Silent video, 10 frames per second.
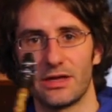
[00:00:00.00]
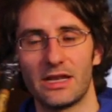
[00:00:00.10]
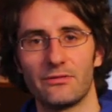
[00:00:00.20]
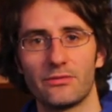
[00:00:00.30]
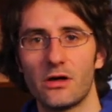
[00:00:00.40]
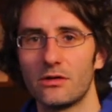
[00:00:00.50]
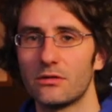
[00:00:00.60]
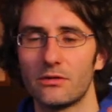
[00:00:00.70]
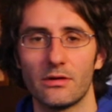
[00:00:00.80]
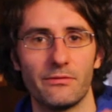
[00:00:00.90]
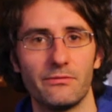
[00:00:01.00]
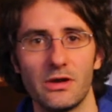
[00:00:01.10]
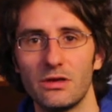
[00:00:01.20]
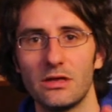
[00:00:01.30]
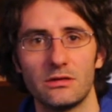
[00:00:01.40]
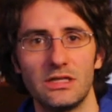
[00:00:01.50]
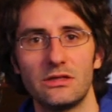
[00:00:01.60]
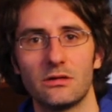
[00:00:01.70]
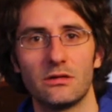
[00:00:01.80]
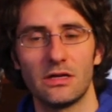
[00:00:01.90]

And I've gone a uh, very detailed